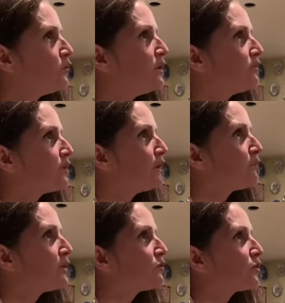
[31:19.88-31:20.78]
where's
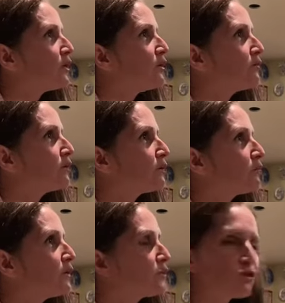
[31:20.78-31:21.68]
that picture? I've got a
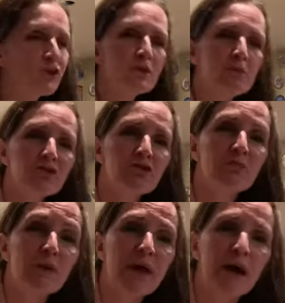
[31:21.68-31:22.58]
picture. I'll show you a picture
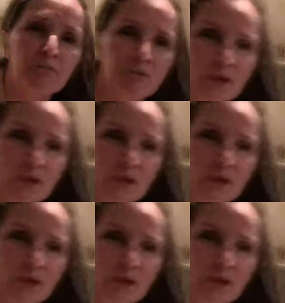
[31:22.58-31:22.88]
of my mum